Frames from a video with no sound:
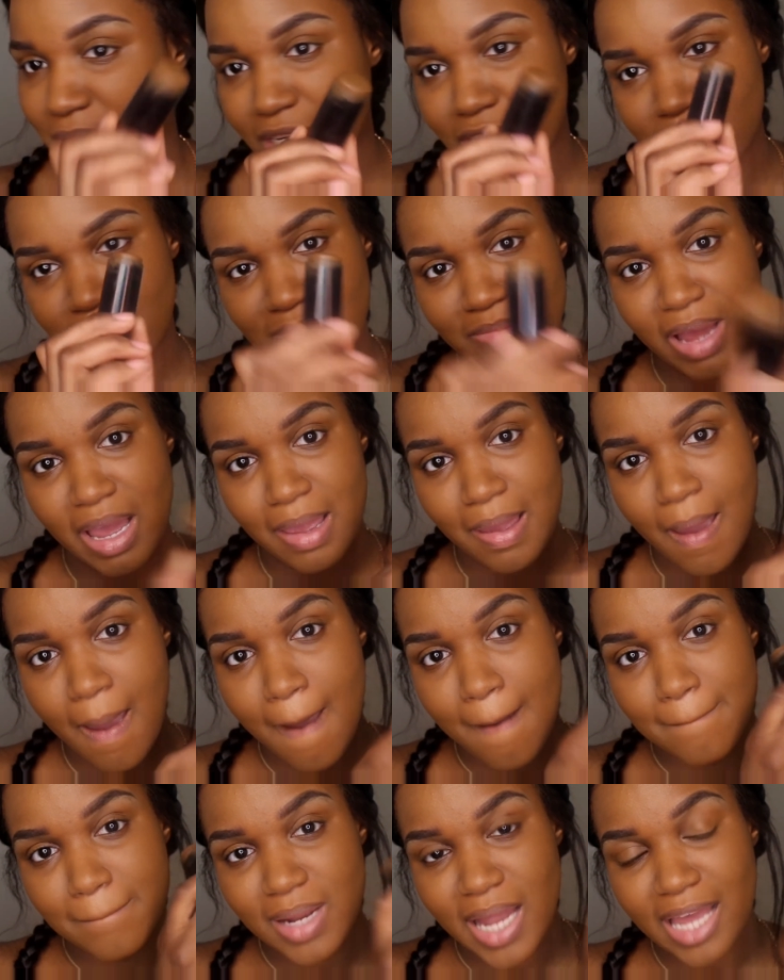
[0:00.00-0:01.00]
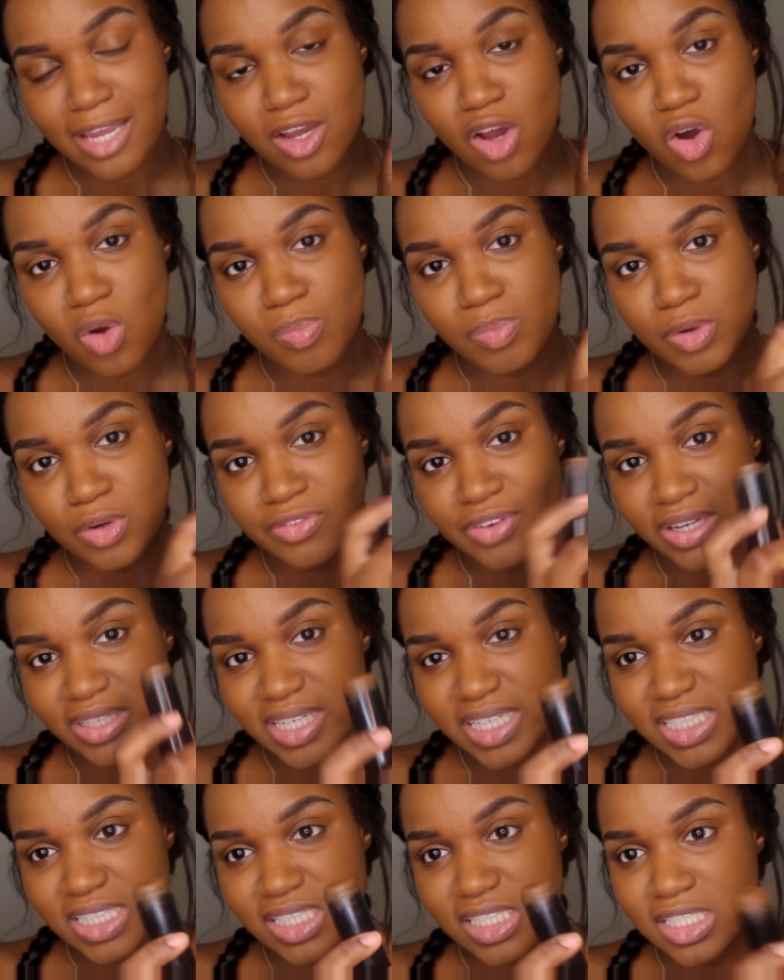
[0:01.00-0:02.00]
gonna use my Black Opal
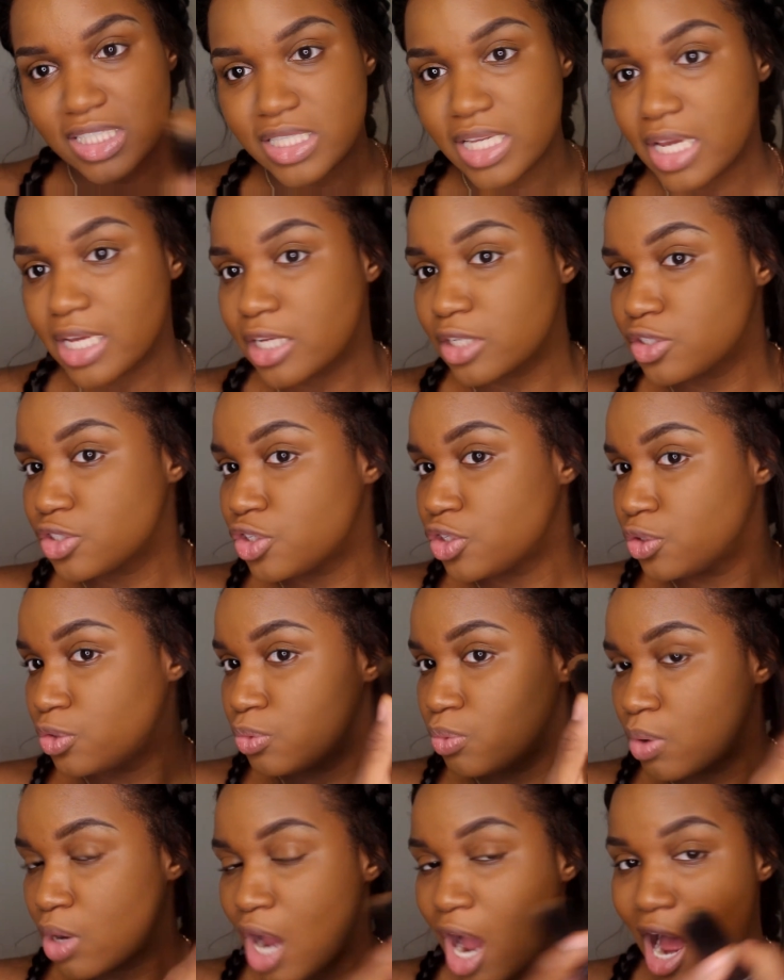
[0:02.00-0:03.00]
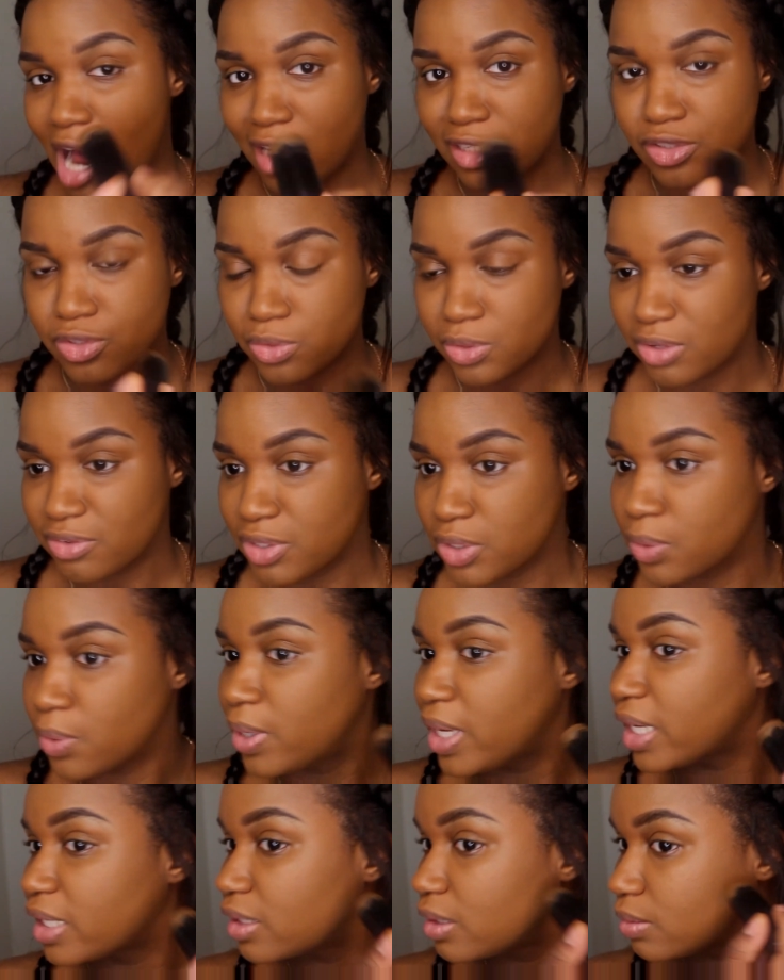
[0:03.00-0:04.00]
foundation stick to contour real
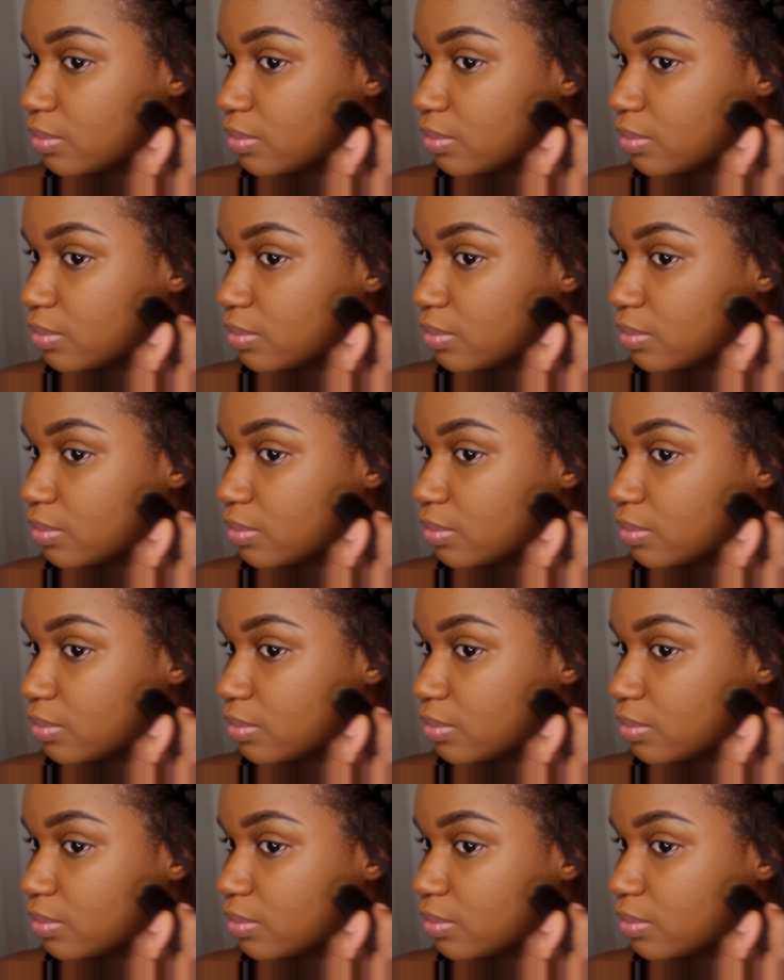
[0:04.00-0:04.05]
quick.